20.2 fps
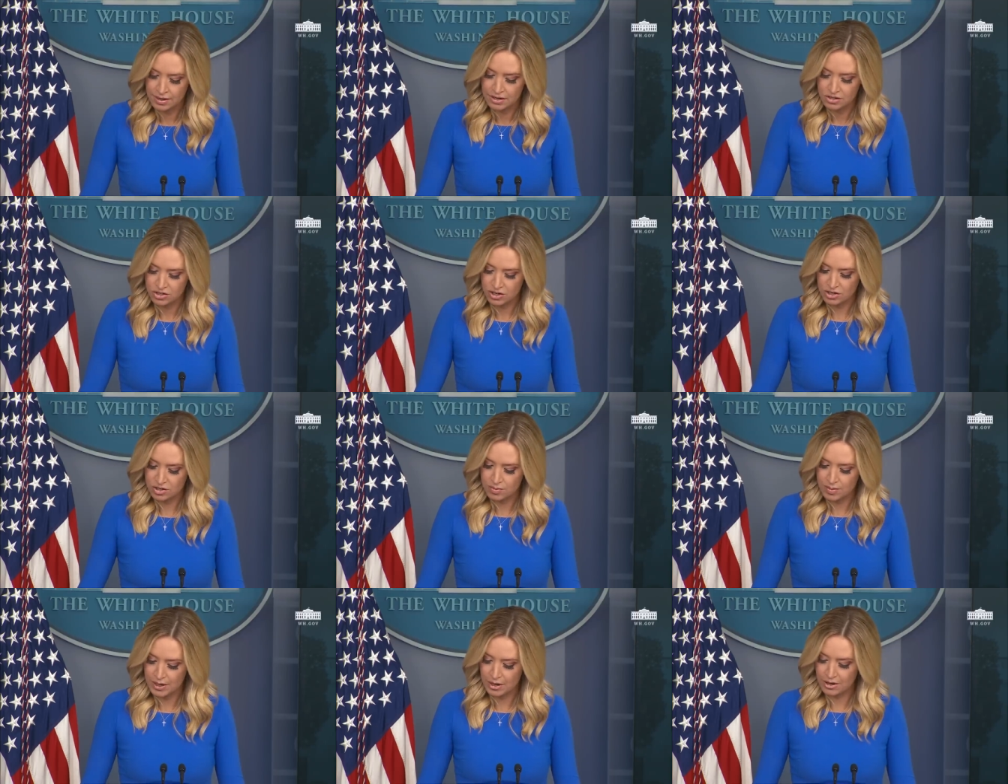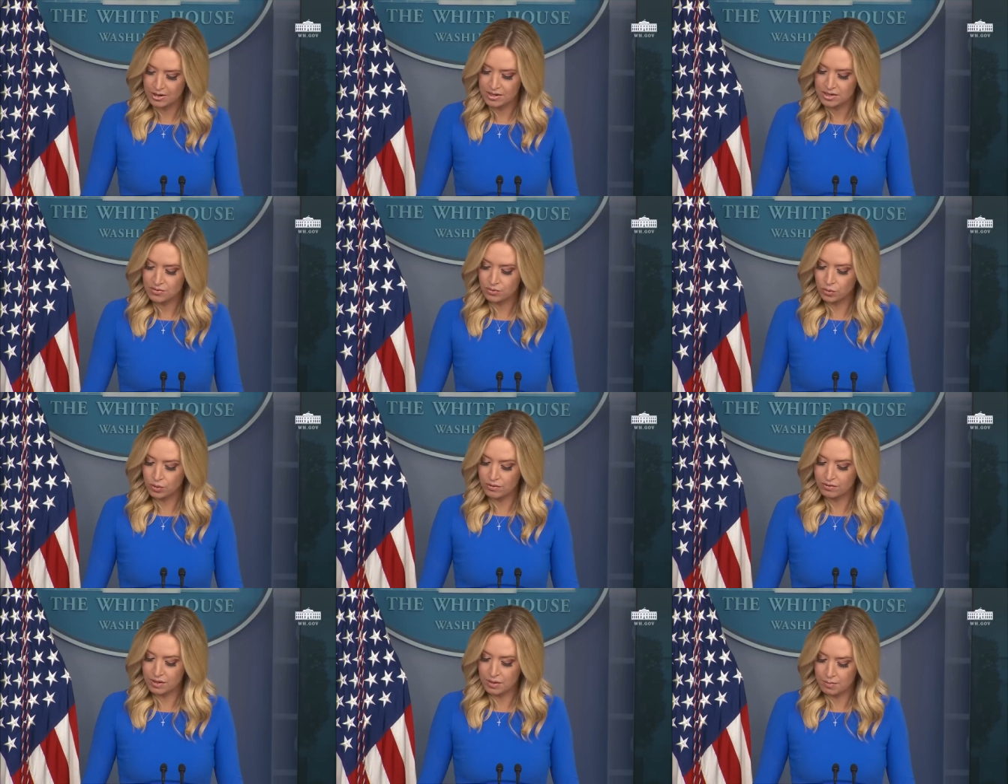Judge Barrett is
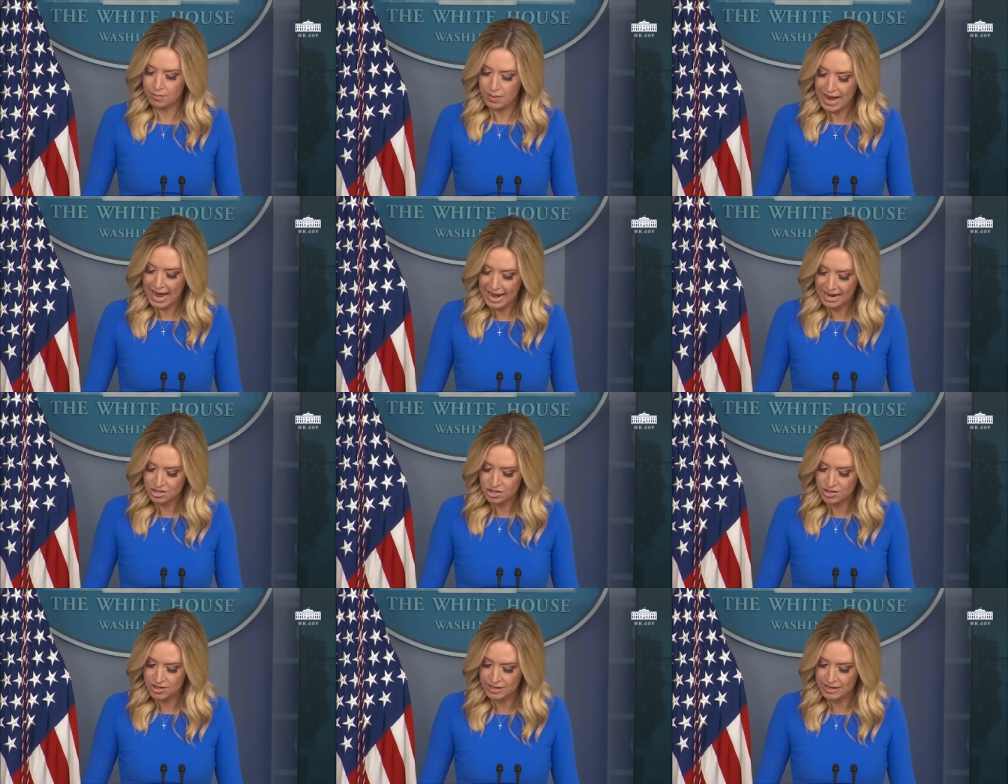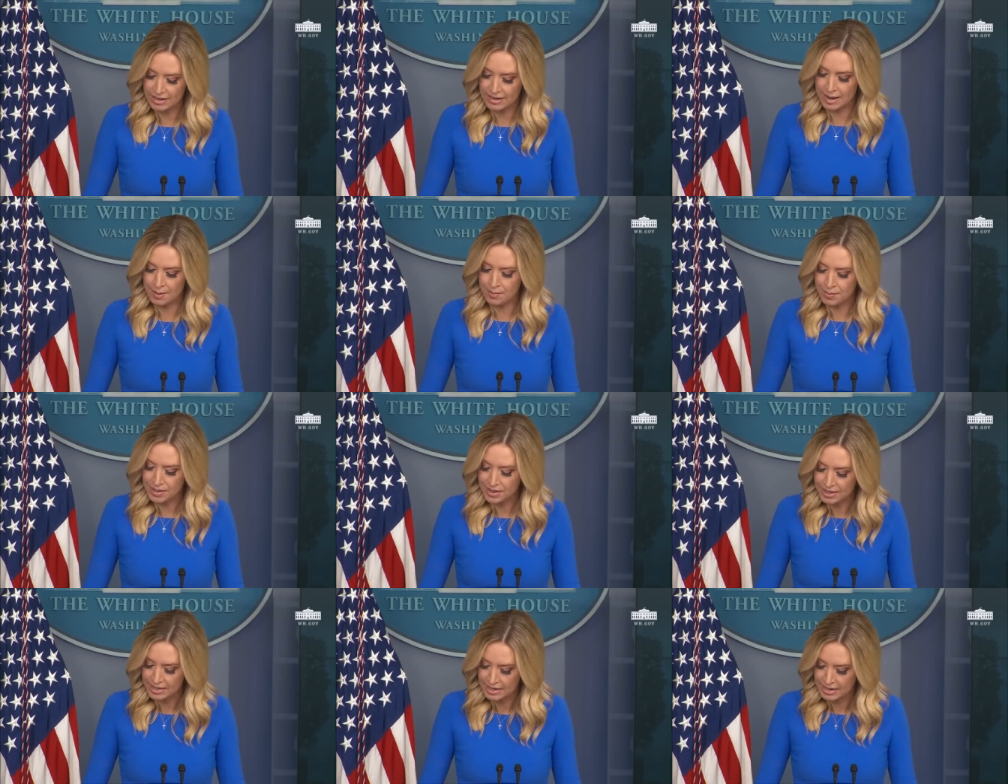full of compassion and
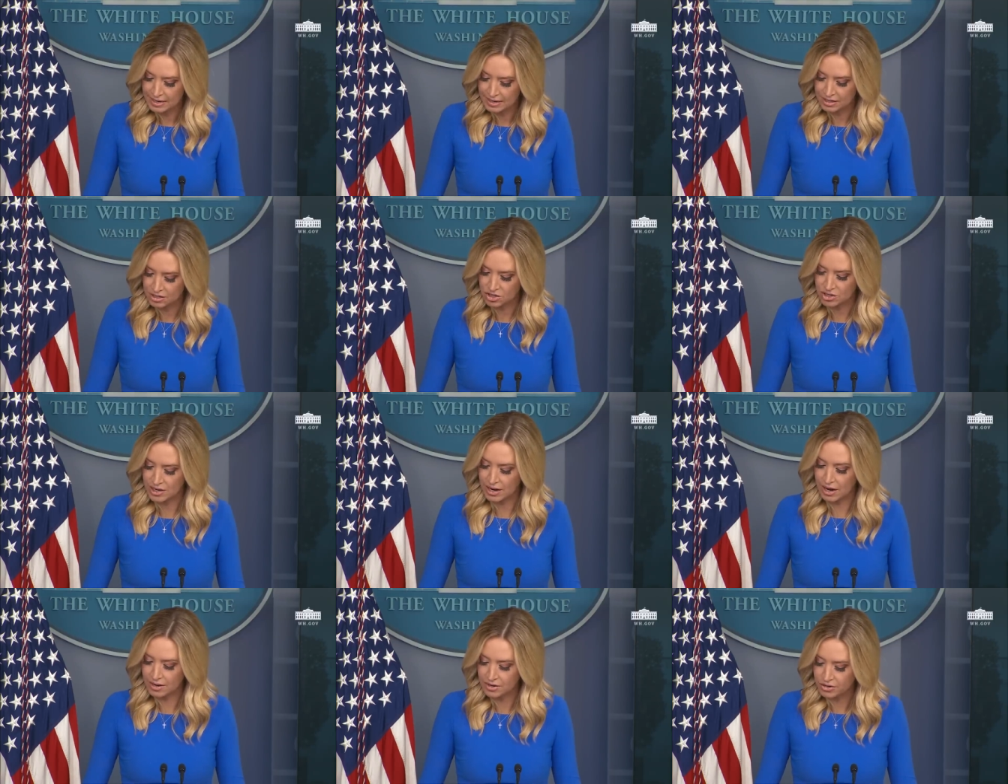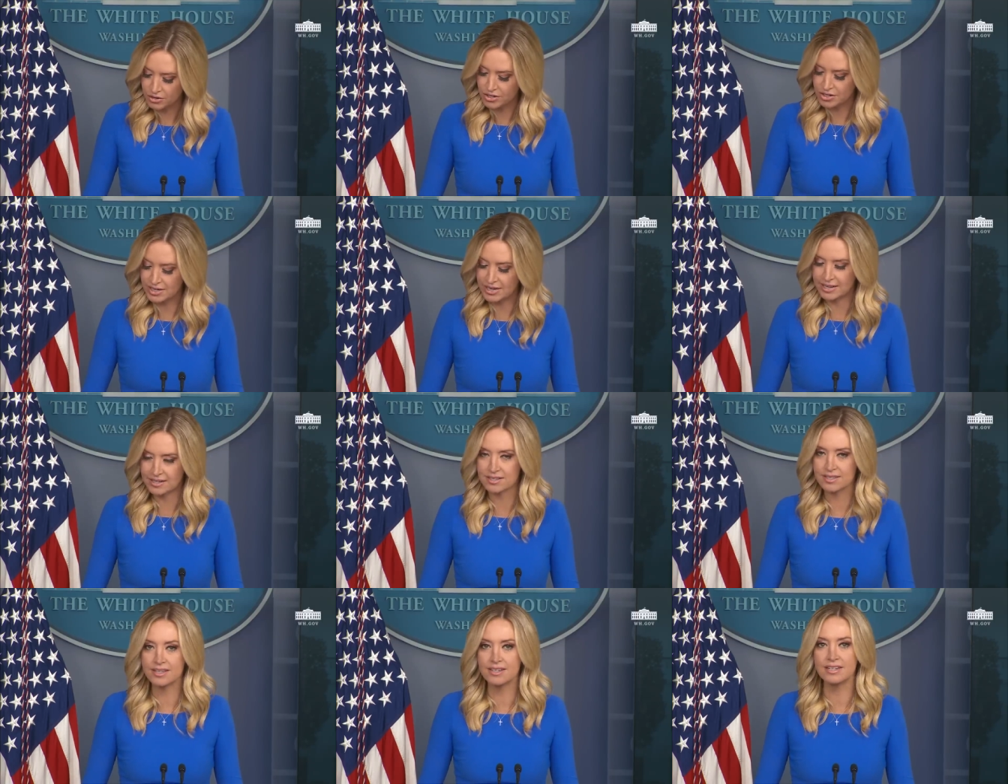empathy, and she
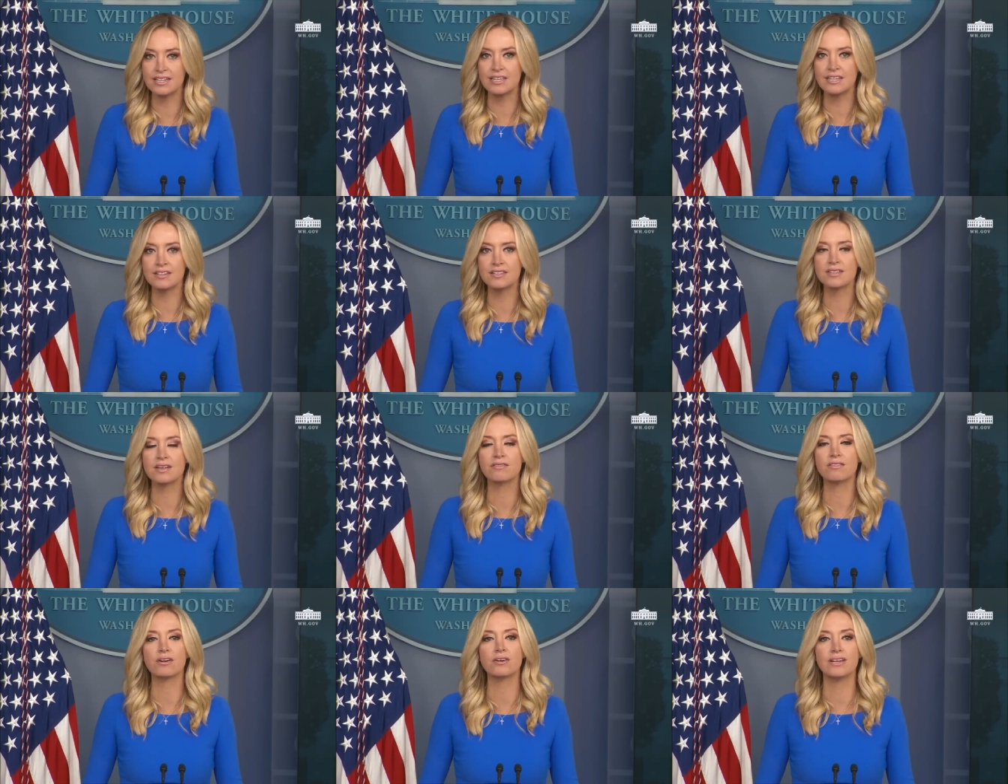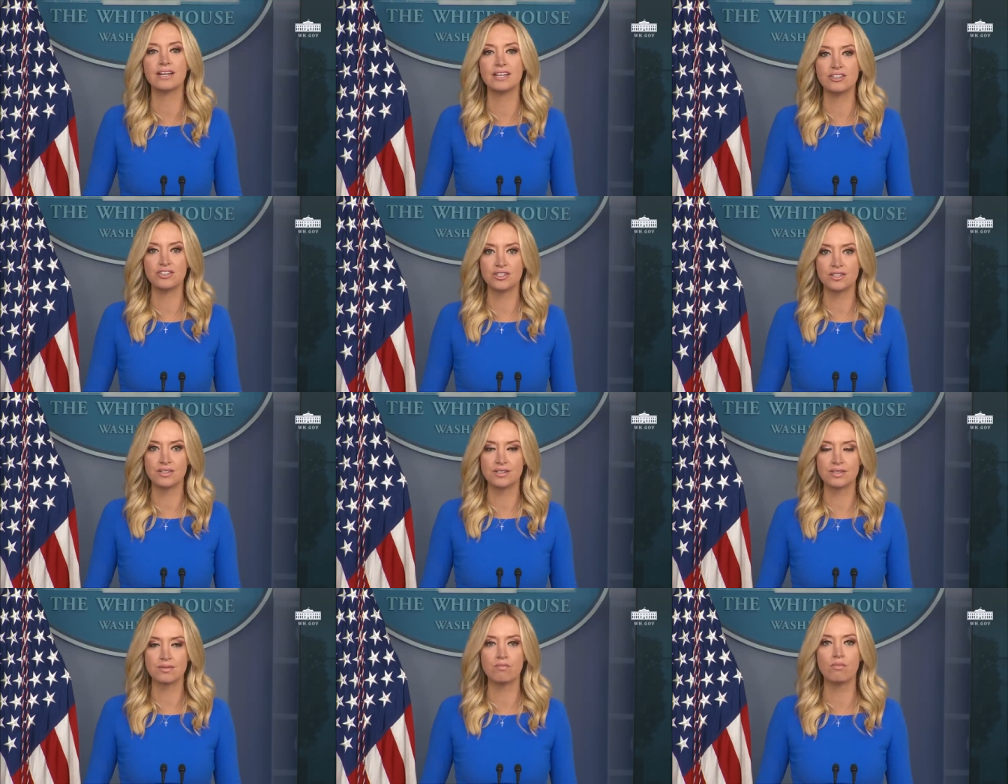understands the needs of our
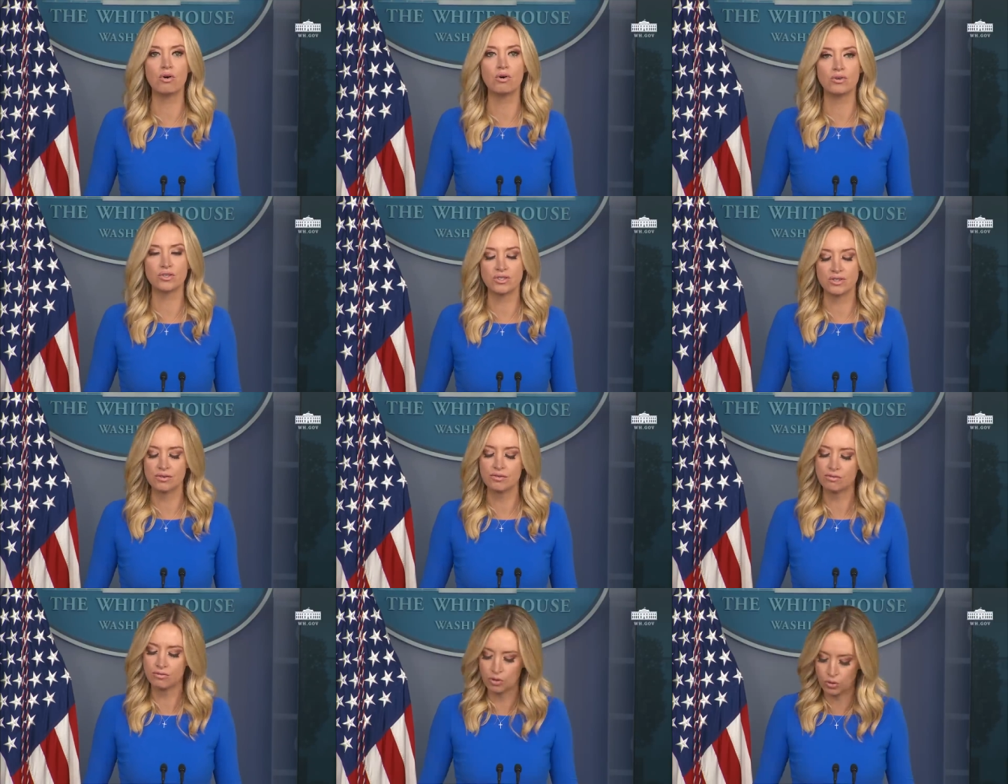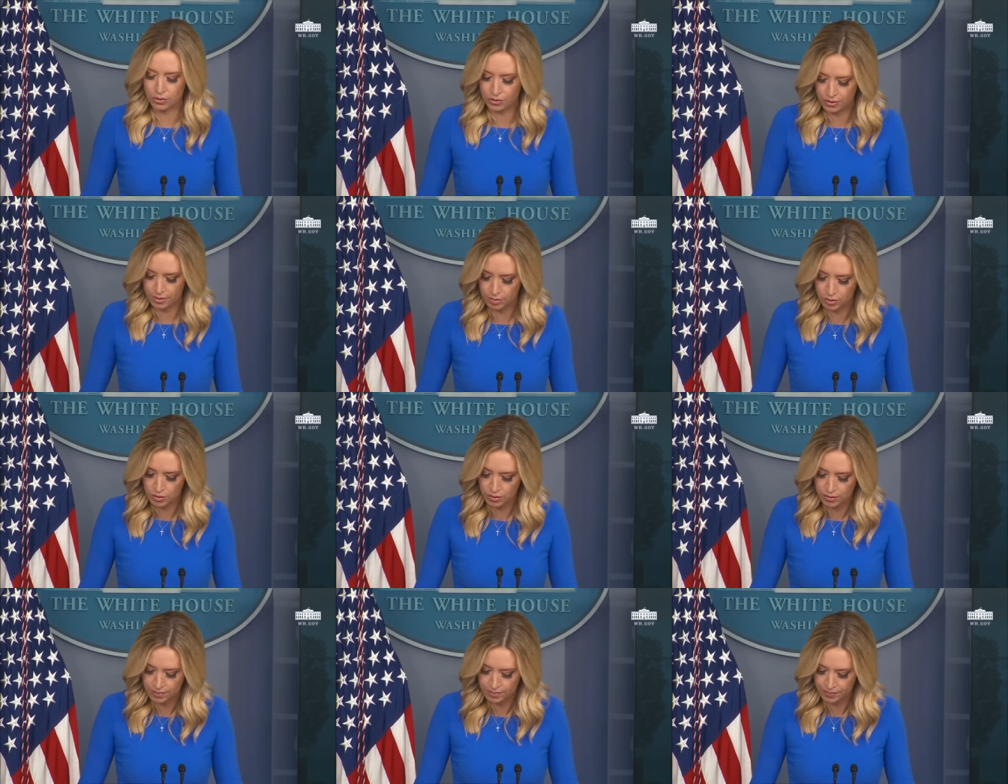nation's most
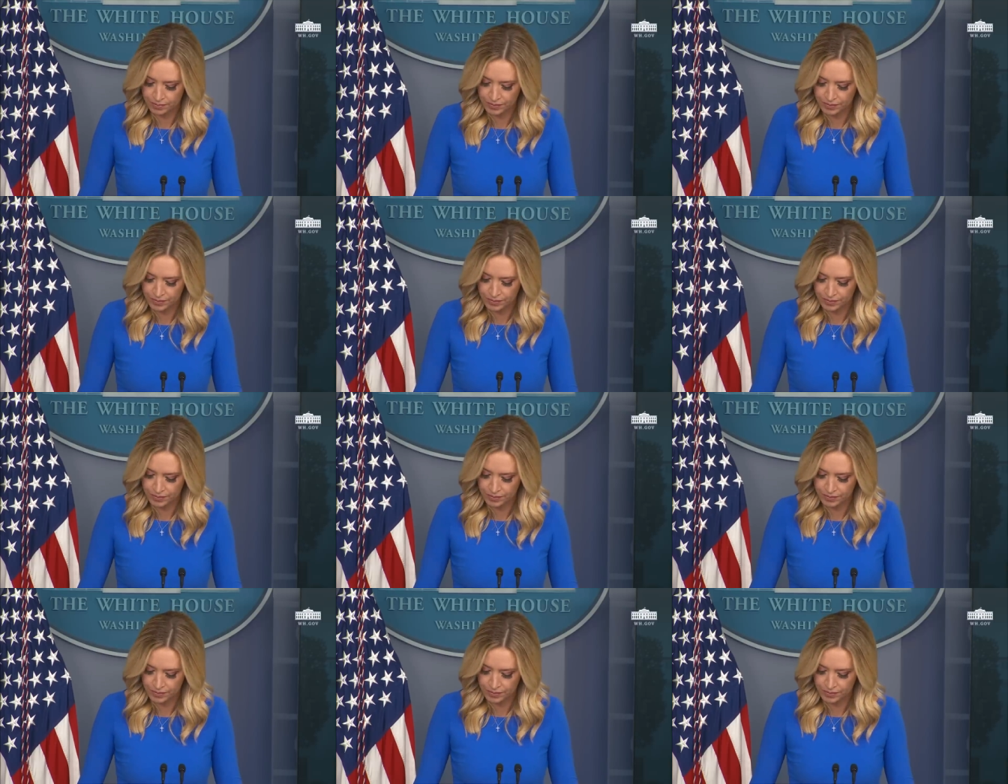vulnerable.